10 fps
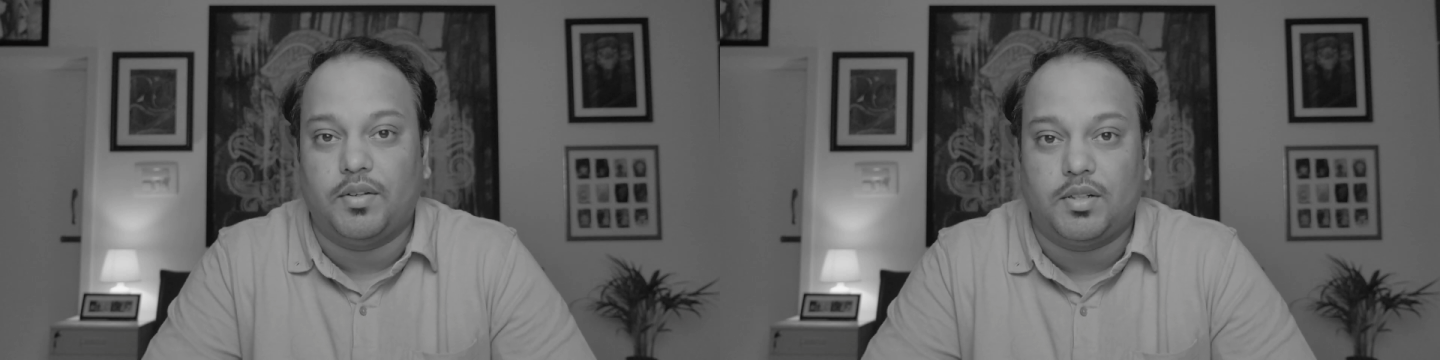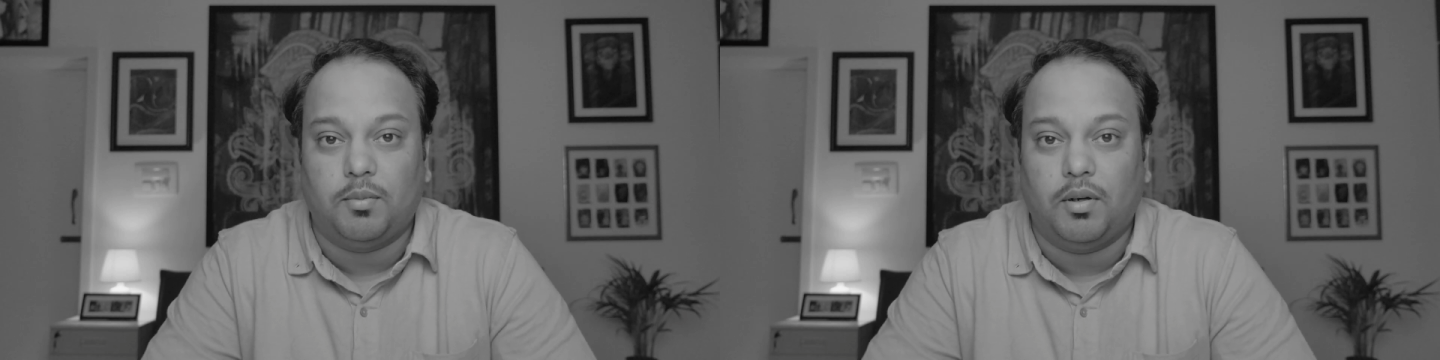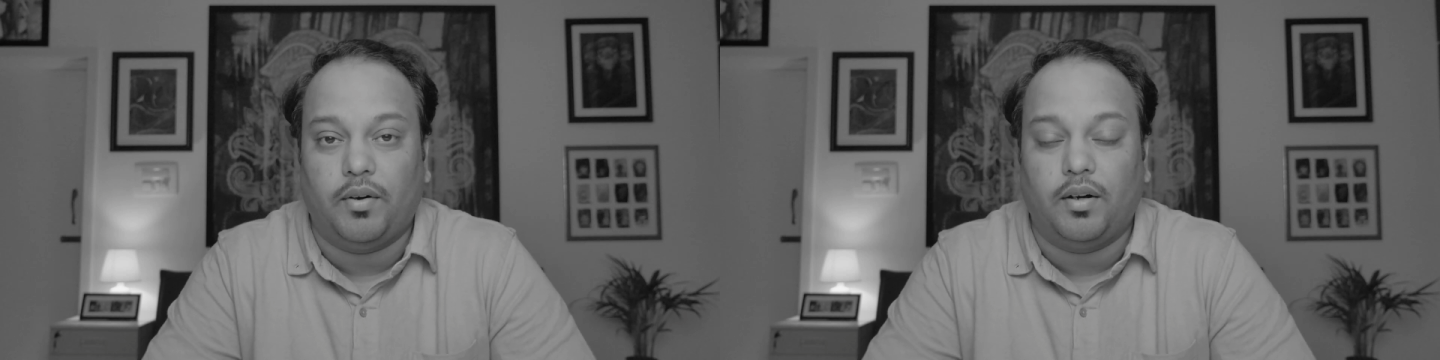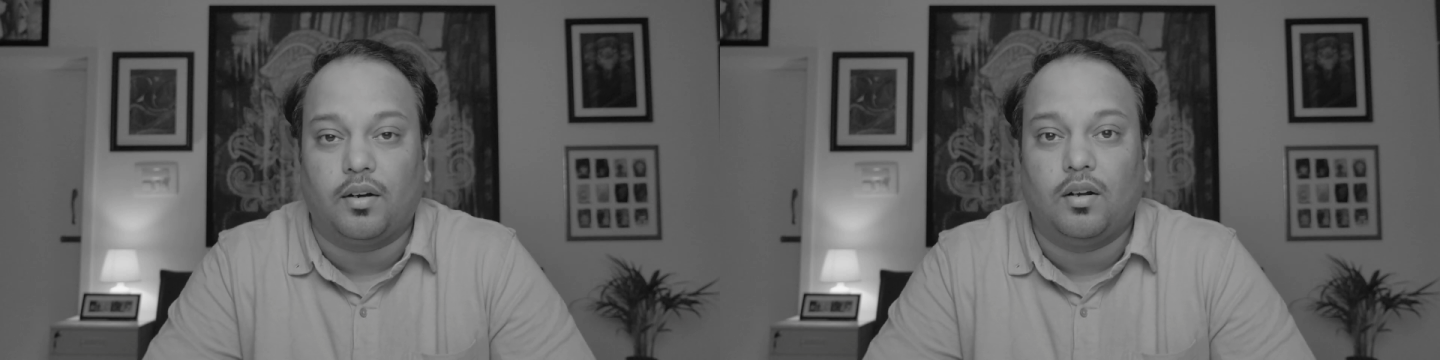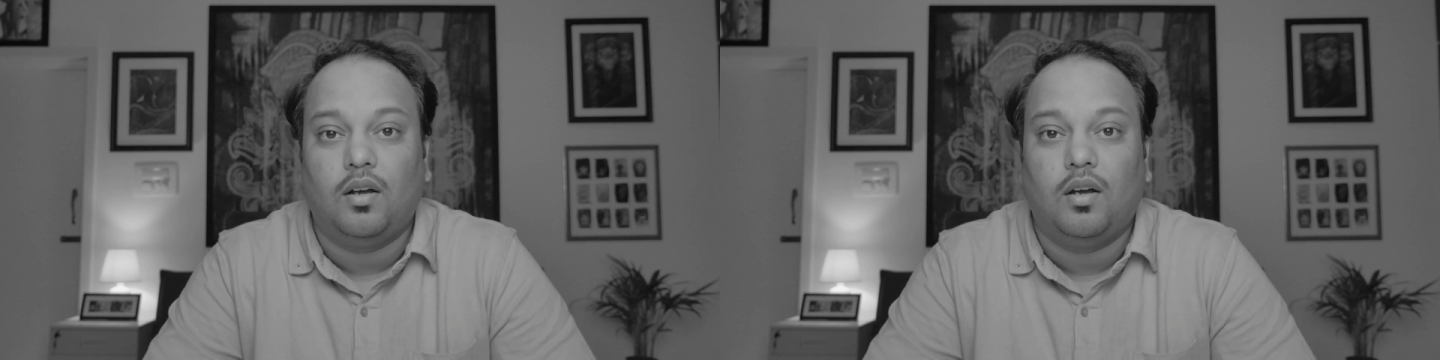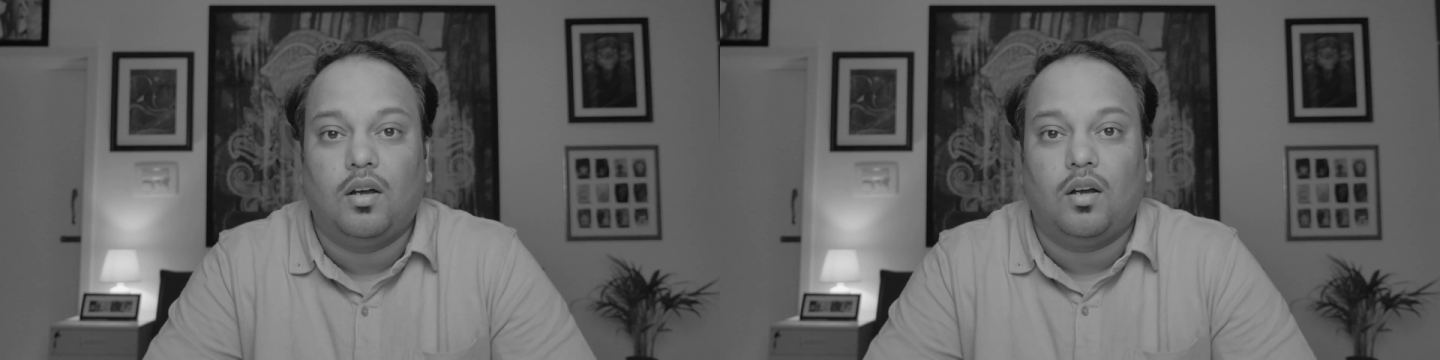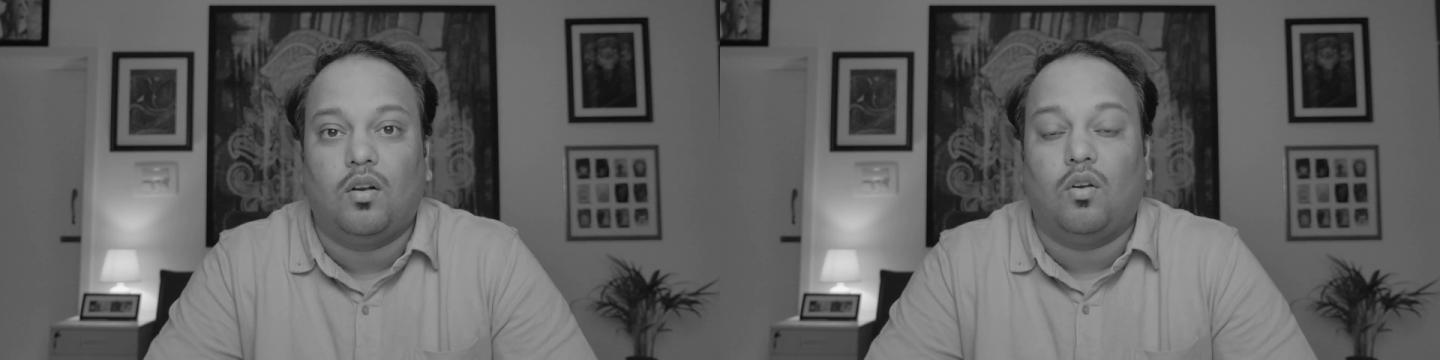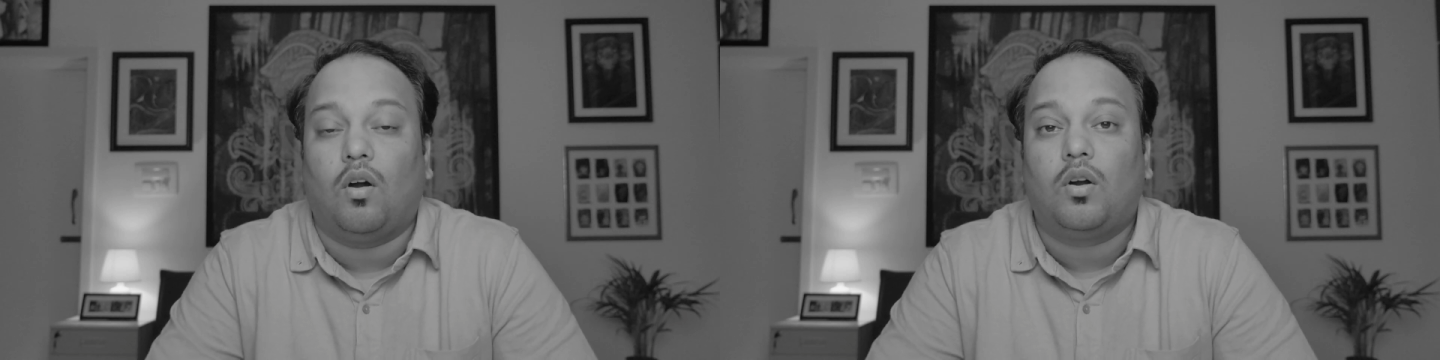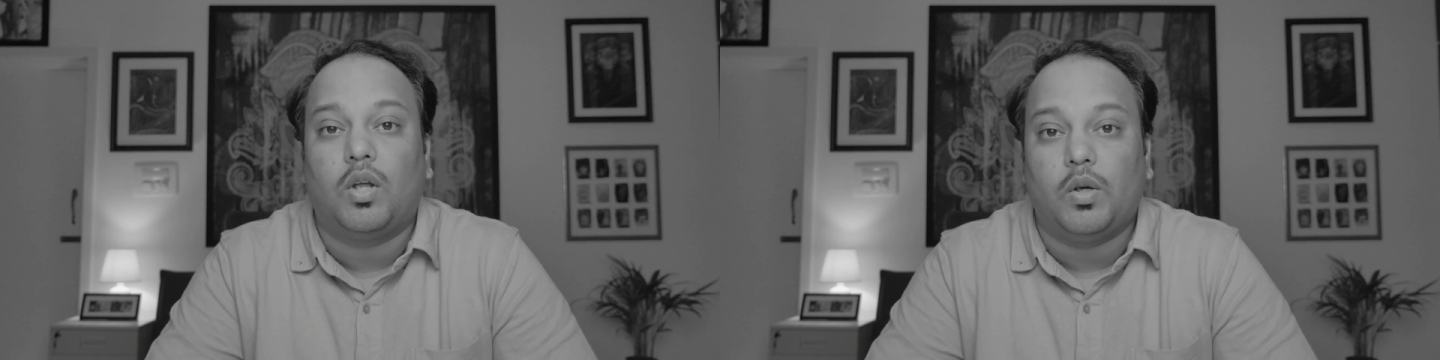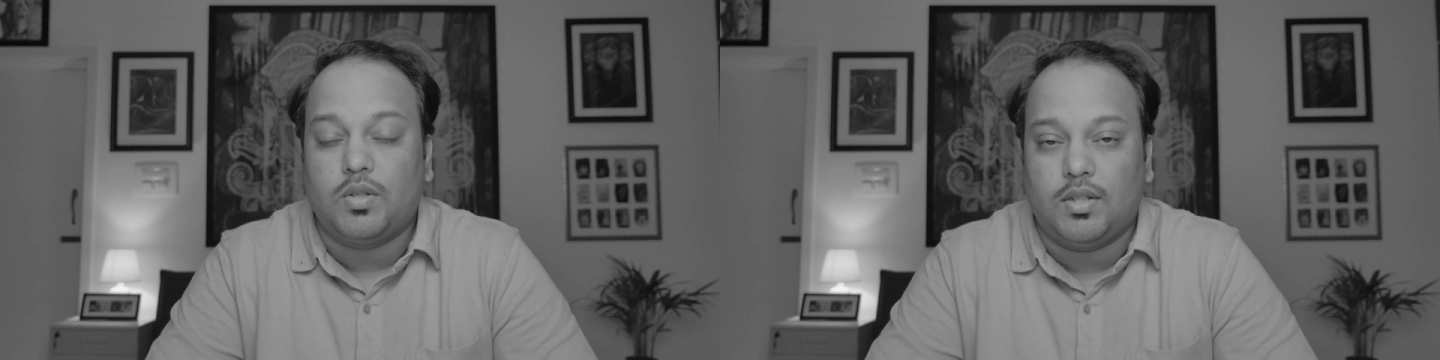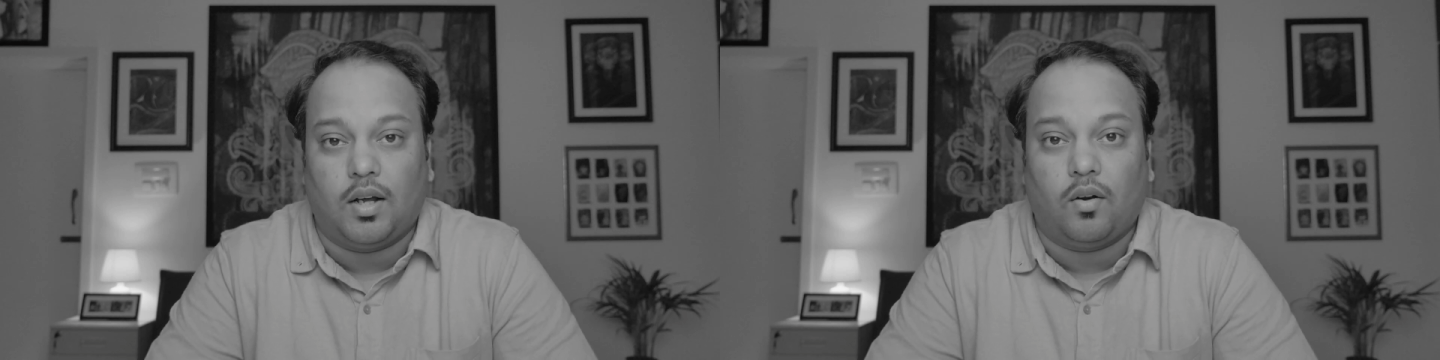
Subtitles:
vegetable vendor not to use the